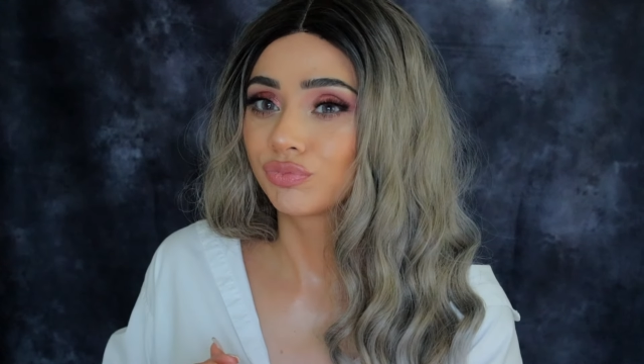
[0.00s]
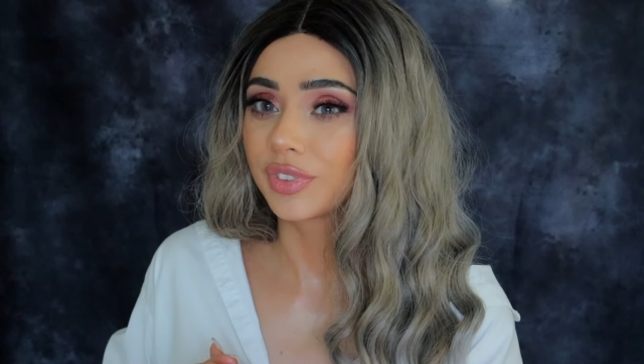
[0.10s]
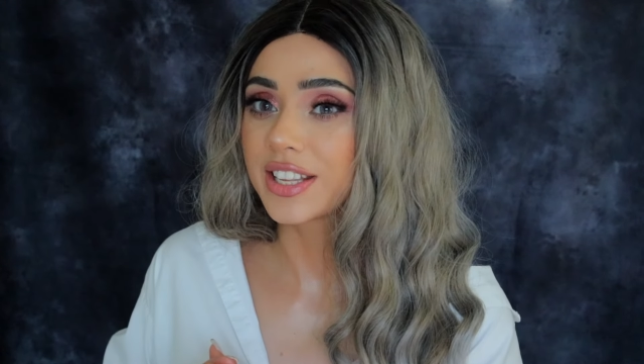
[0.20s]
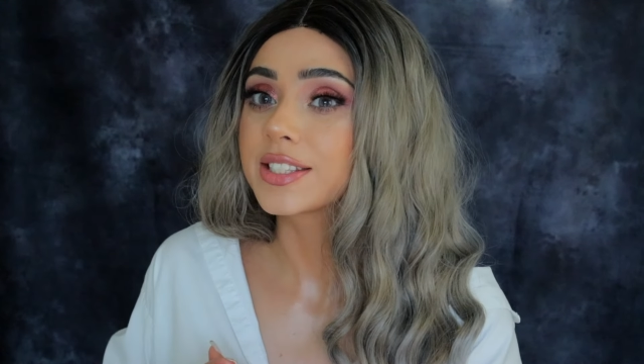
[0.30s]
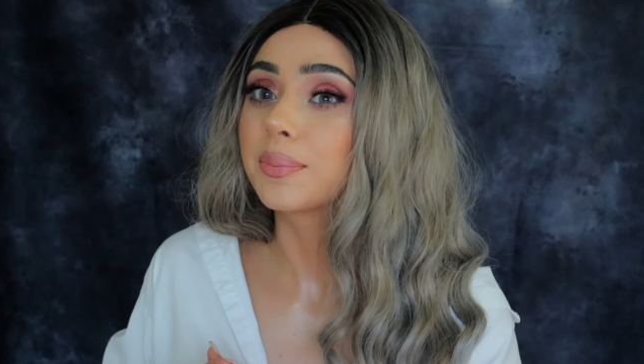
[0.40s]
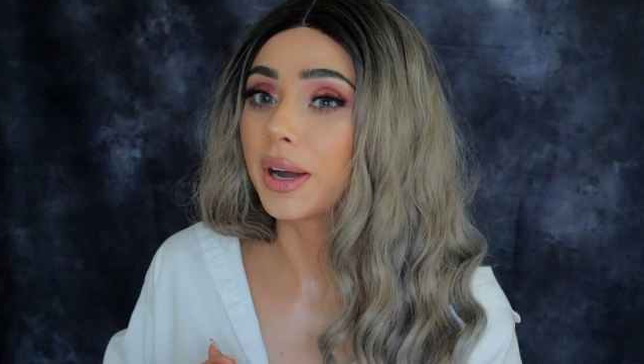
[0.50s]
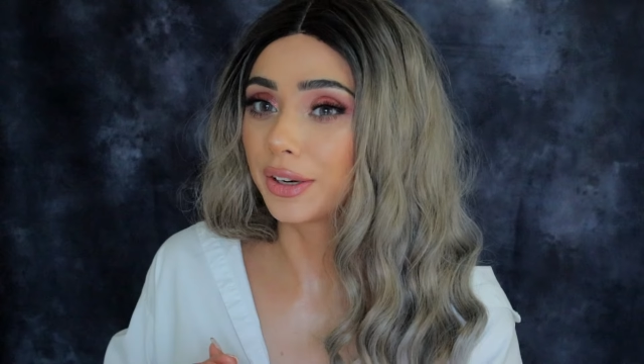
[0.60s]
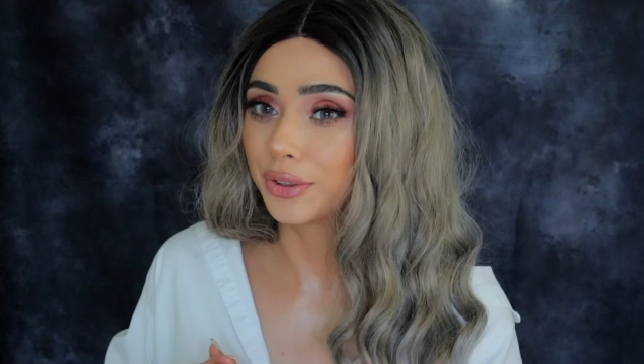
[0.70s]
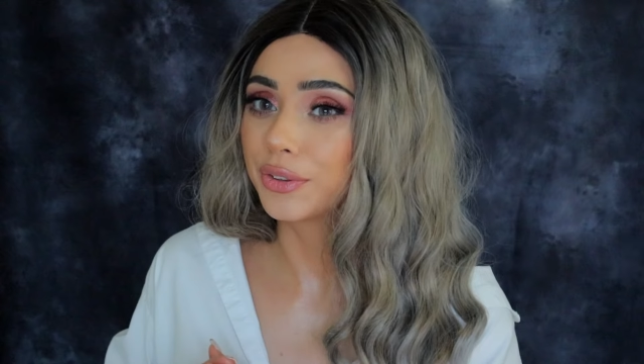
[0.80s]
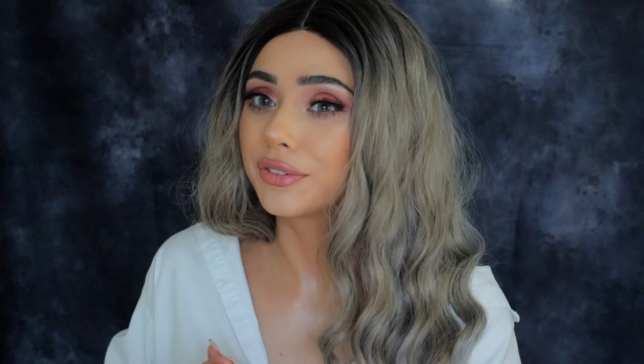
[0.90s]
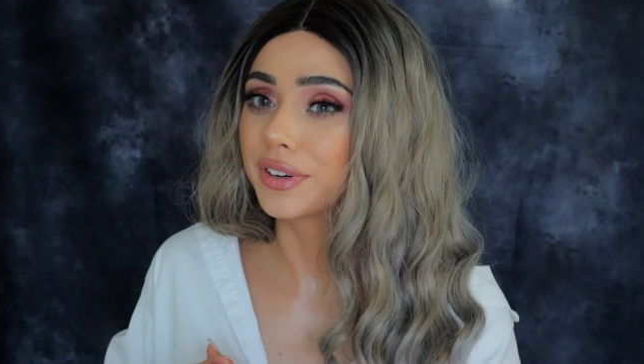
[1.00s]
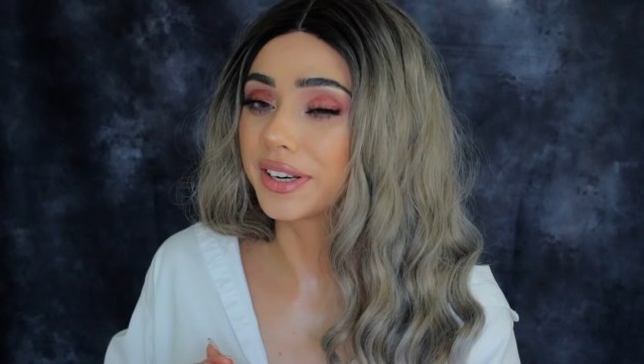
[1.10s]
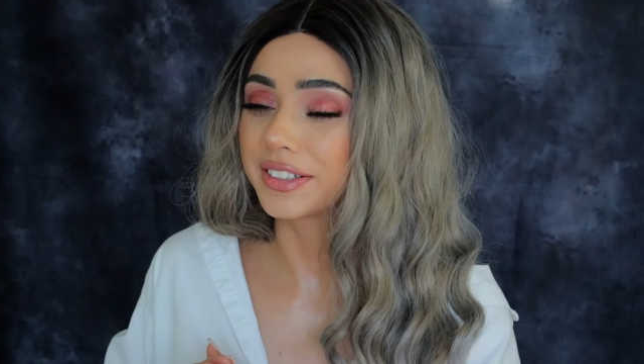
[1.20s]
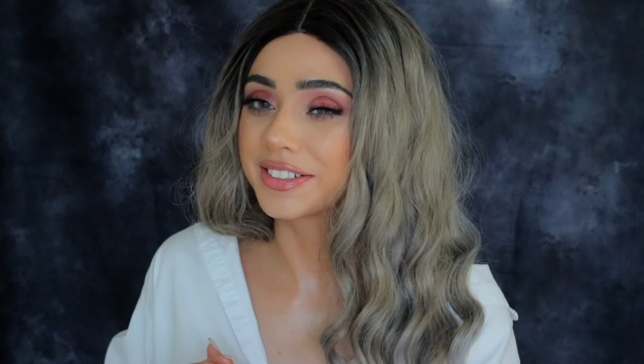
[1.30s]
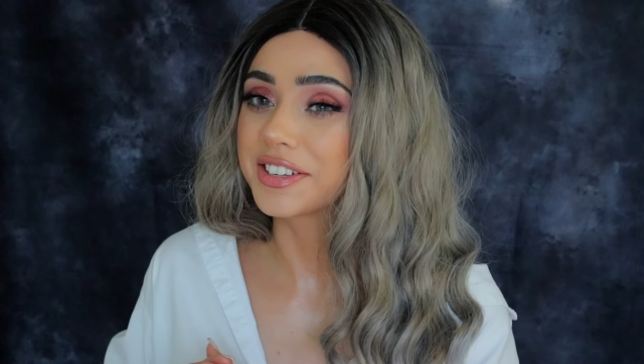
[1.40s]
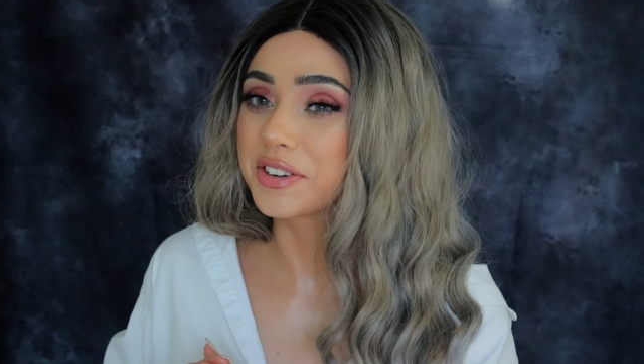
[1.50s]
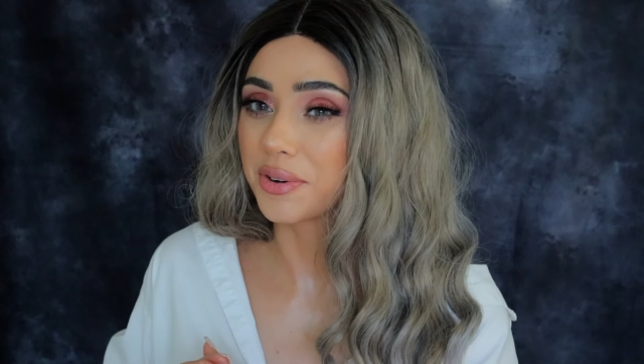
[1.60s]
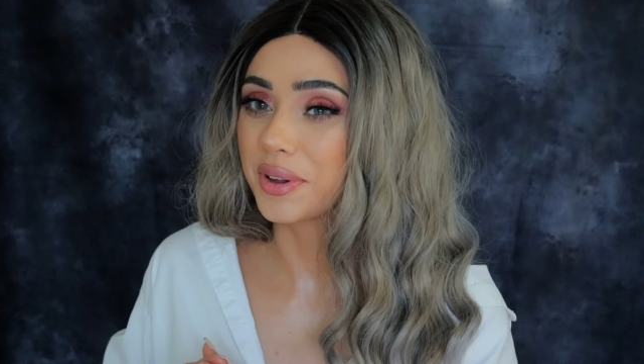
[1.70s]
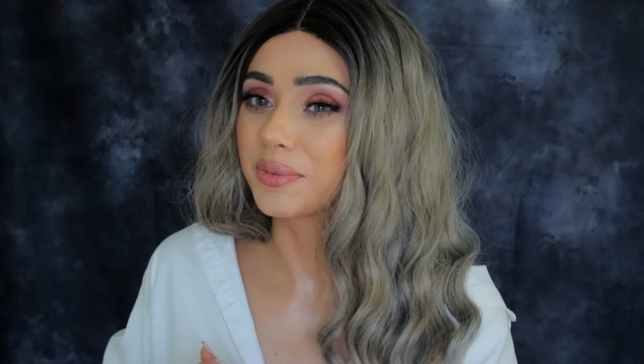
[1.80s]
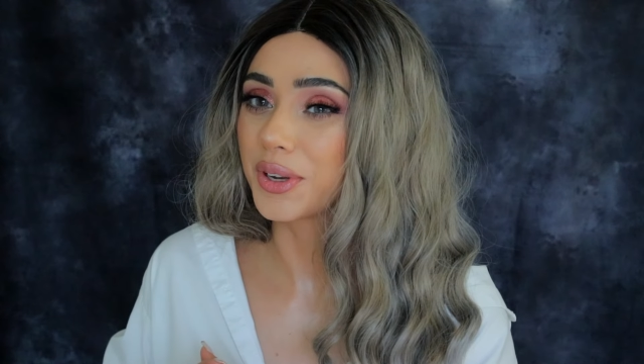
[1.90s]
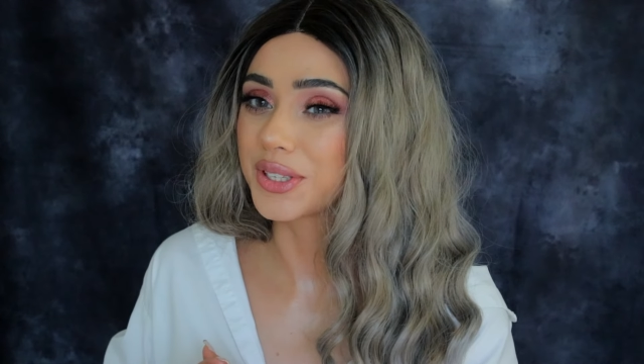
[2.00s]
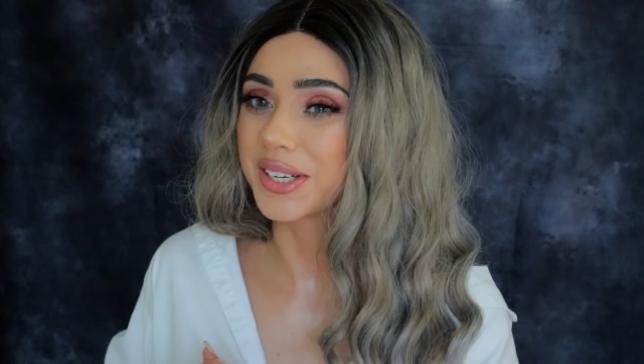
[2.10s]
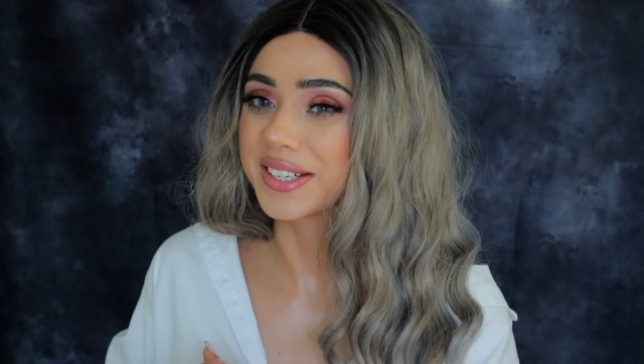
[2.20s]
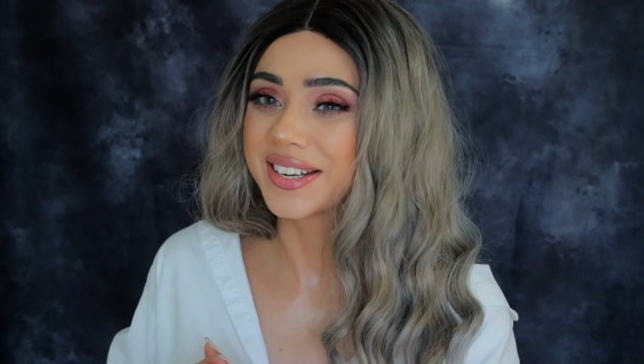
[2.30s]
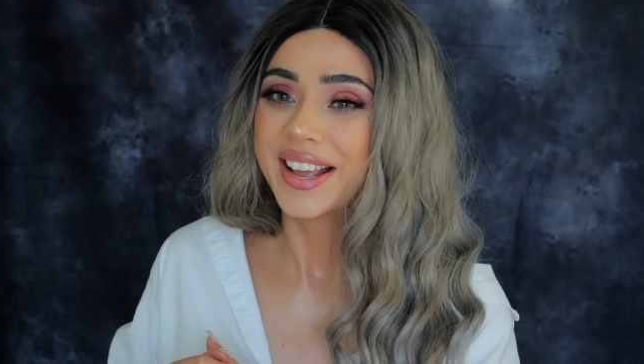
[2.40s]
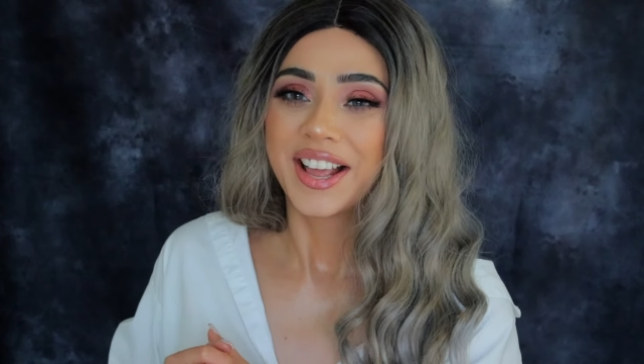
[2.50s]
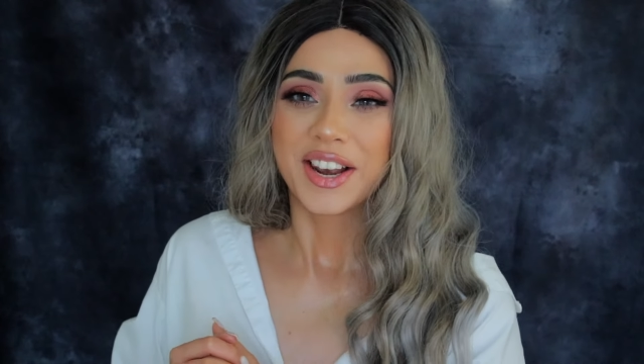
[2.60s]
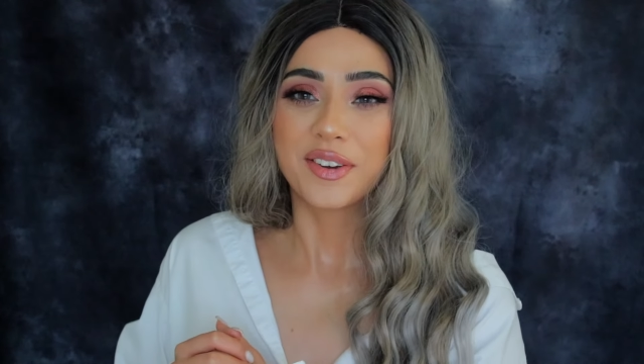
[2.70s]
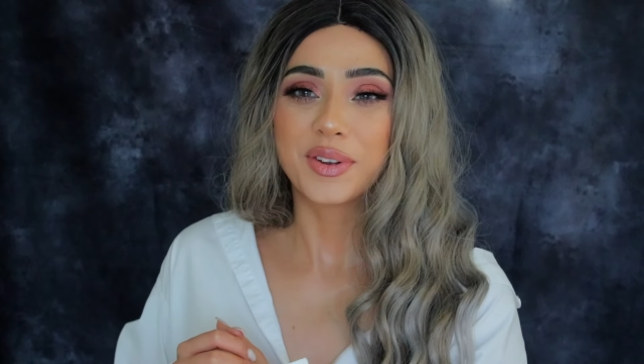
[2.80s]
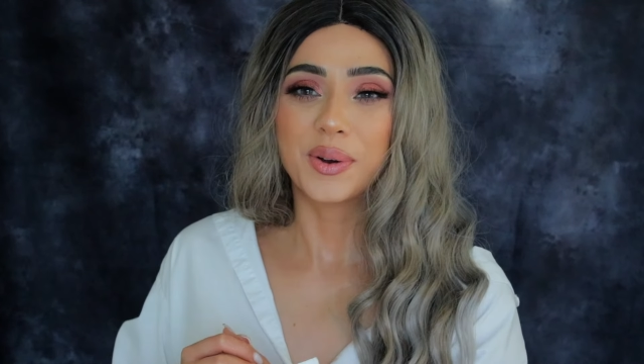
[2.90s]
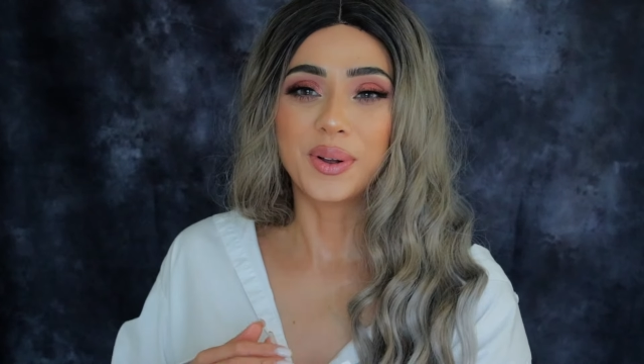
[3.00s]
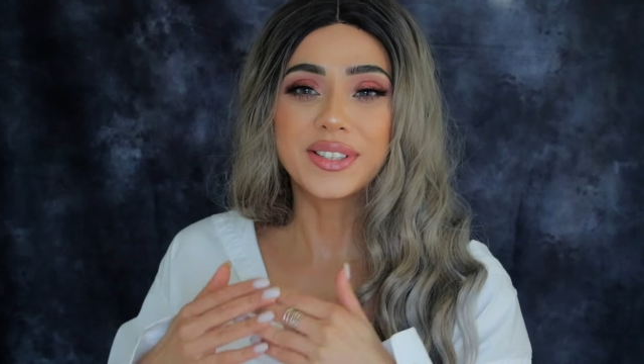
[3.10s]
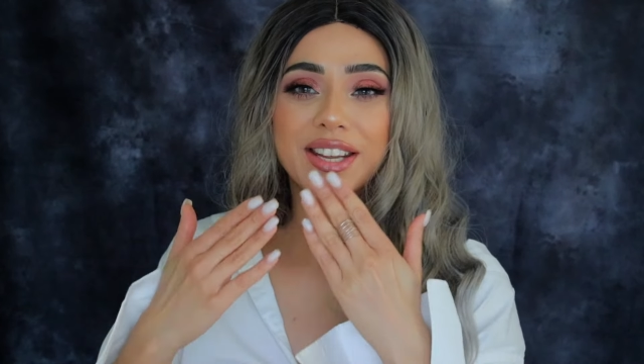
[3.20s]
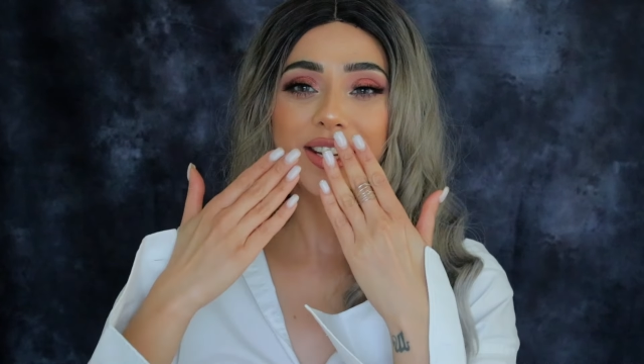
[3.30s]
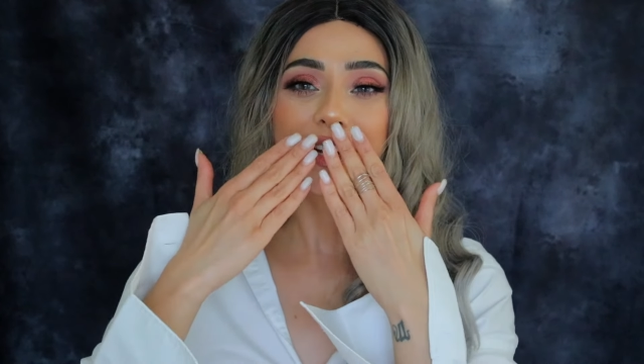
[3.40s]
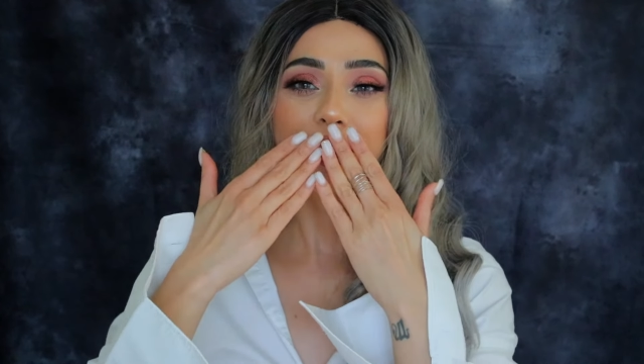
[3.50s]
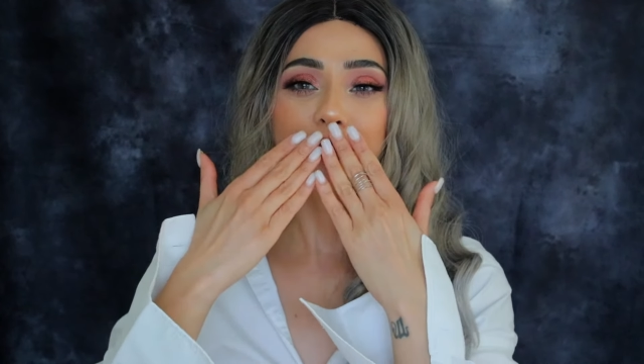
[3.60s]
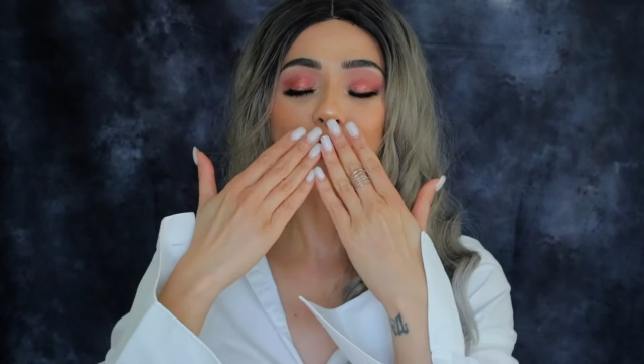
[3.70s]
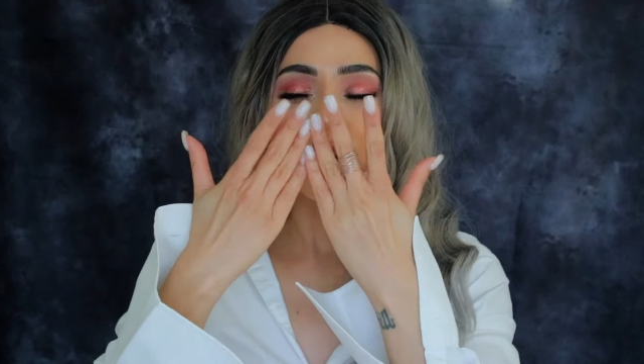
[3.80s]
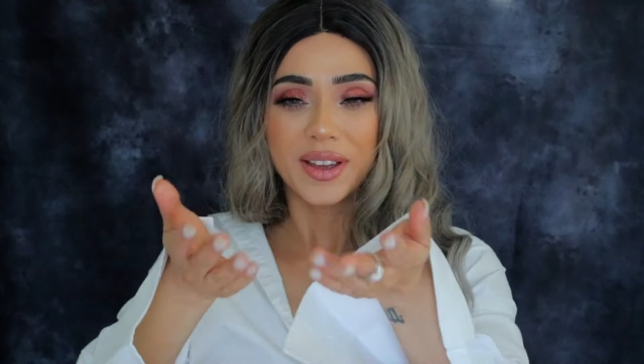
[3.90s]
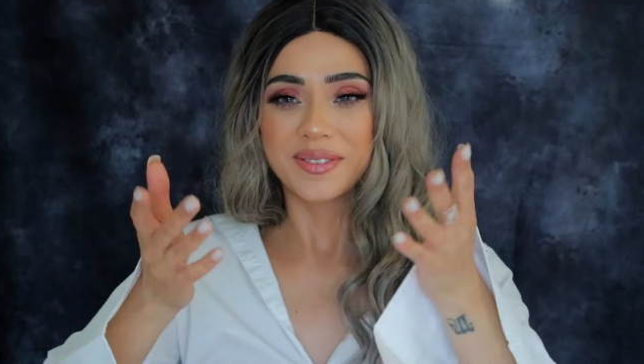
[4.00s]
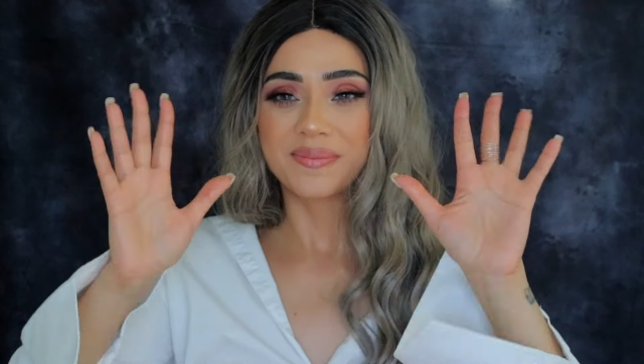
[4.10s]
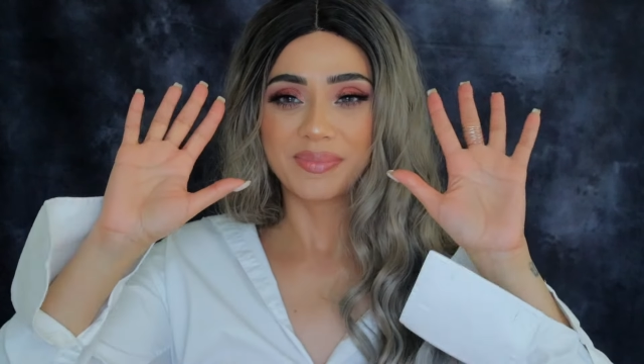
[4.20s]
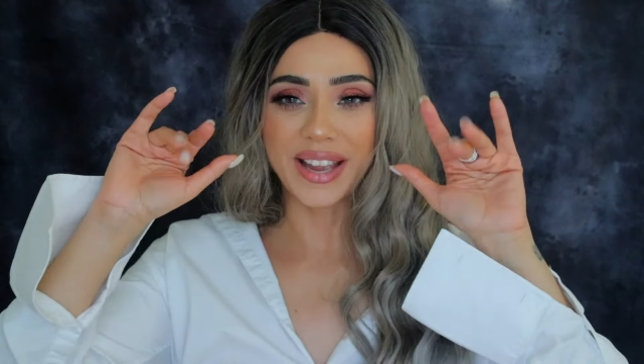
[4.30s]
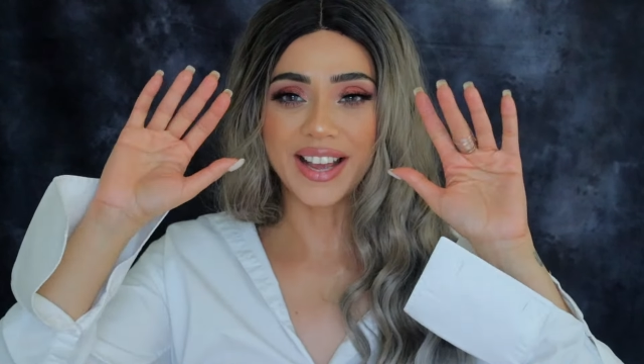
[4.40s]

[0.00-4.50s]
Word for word: there's a part 2 for it go and watch it love you all take care bye